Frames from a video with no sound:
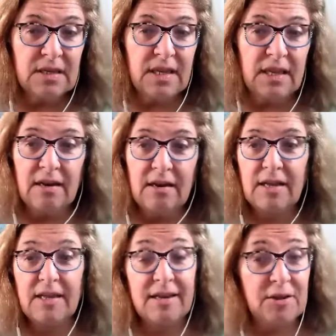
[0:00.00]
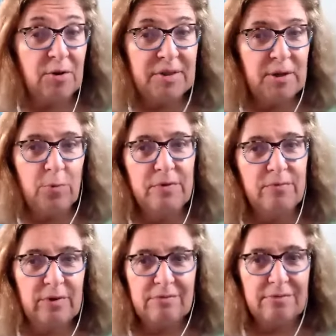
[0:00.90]
And again, I think
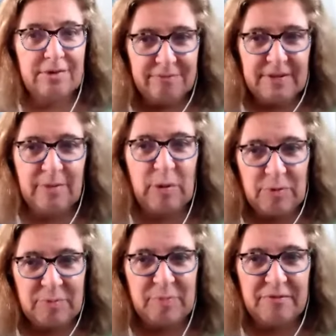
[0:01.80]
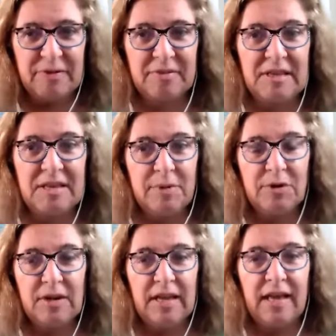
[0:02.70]
we're coming up with a bit of a theme here
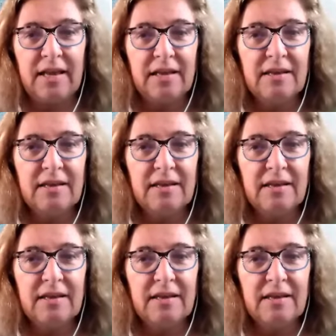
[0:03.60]
today.